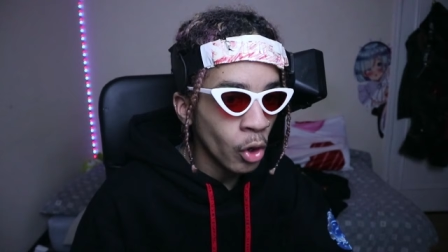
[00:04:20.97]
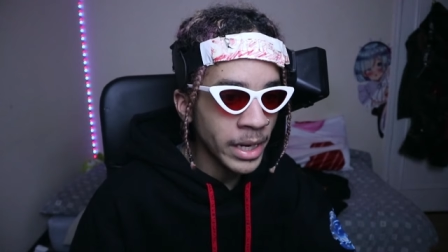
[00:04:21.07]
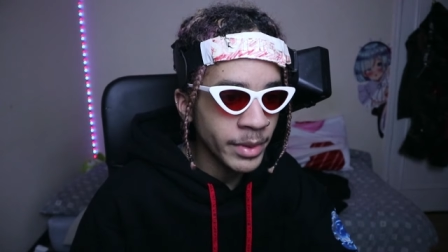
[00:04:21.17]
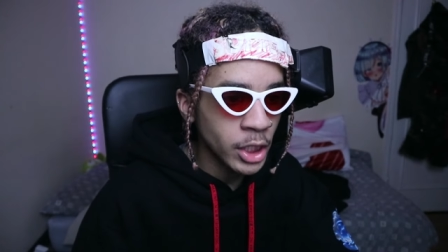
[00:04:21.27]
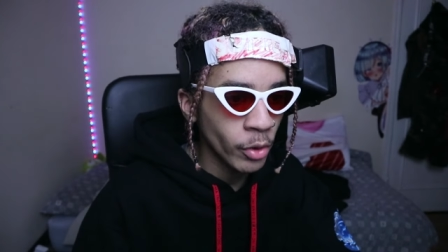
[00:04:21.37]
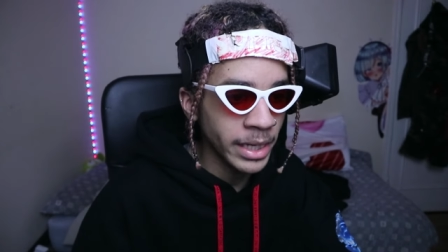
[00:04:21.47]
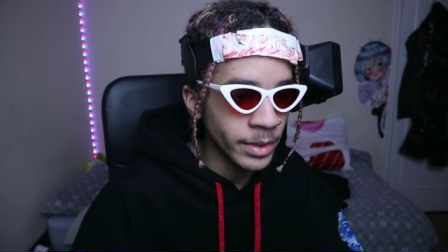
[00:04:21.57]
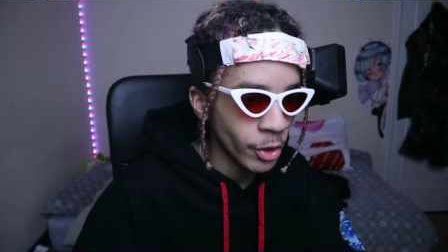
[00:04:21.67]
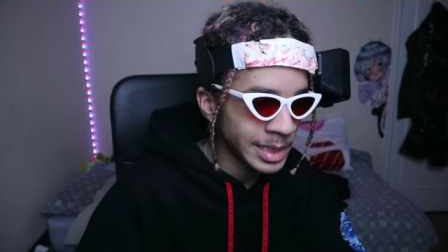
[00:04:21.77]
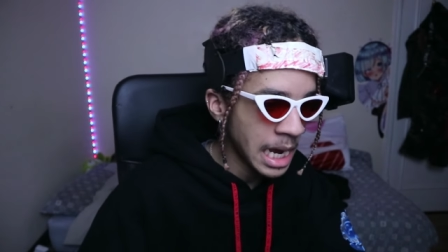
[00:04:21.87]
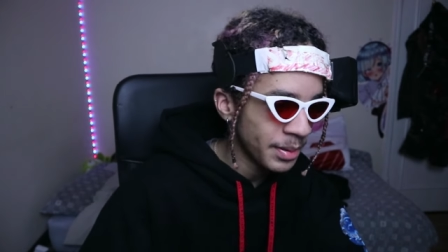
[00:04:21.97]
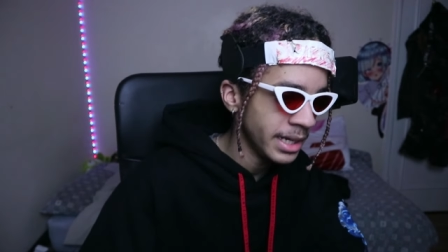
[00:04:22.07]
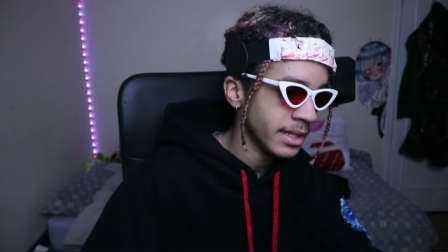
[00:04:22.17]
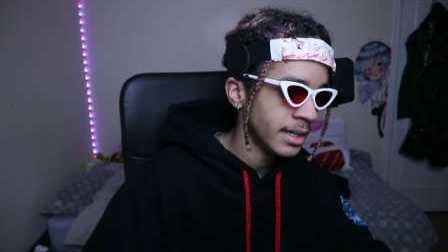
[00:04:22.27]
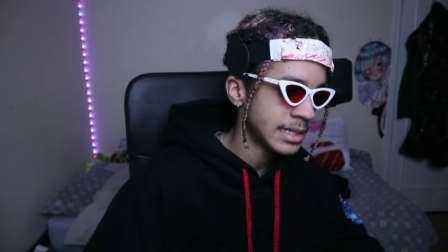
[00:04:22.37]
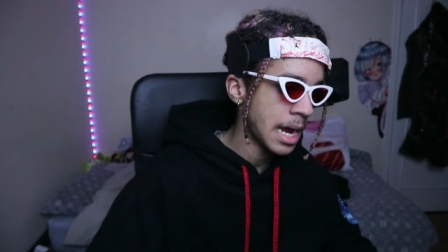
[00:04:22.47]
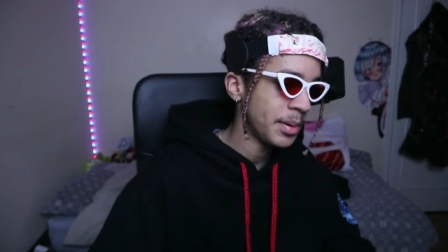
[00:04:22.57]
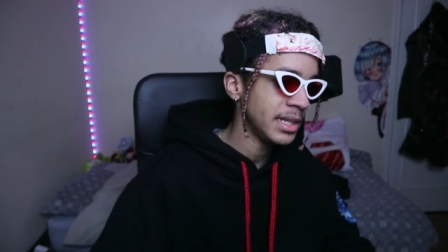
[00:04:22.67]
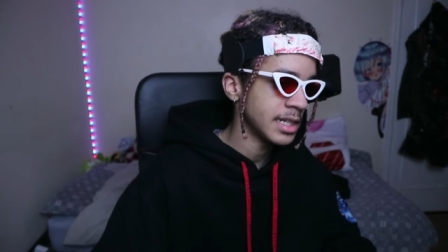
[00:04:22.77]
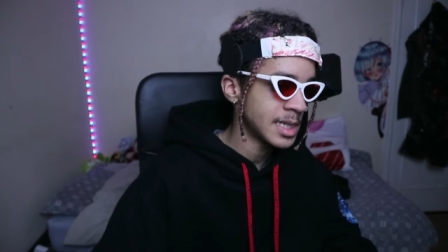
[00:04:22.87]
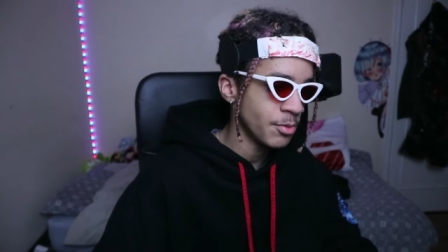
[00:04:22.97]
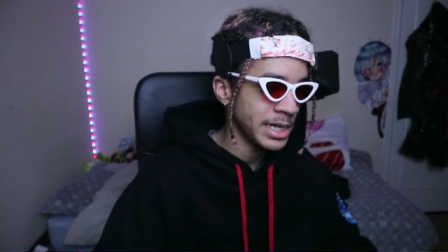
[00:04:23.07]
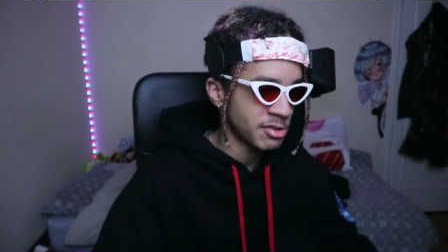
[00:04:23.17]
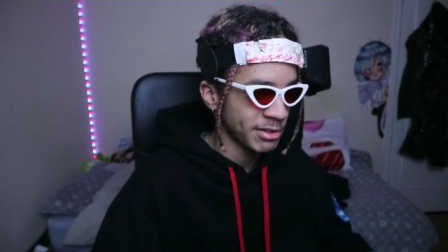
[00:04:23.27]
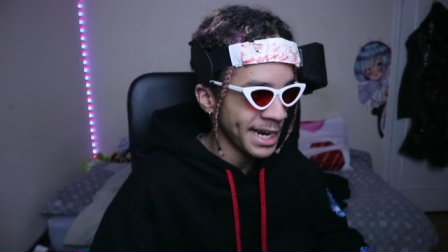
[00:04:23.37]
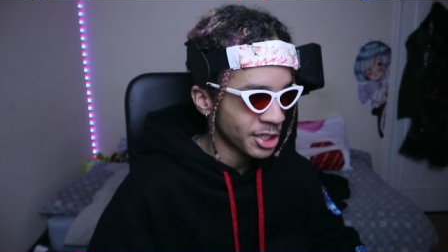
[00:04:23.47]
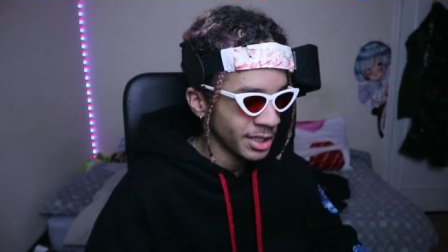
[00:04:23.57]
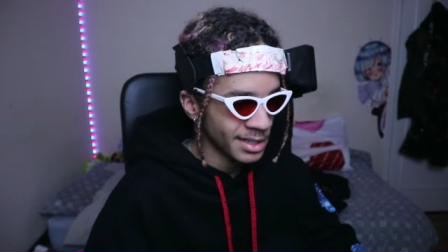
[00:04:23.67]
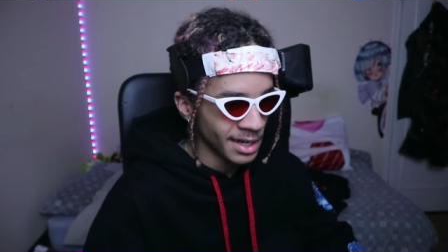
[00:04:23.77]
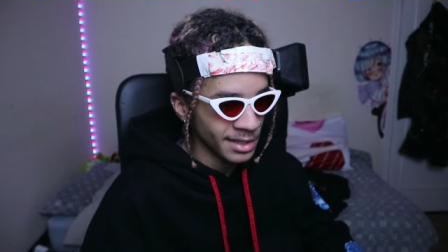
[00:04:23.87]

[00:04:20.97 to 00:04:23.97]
Oh, here we go, here we go. It's happening. It's happening. Let's see what his reaction is,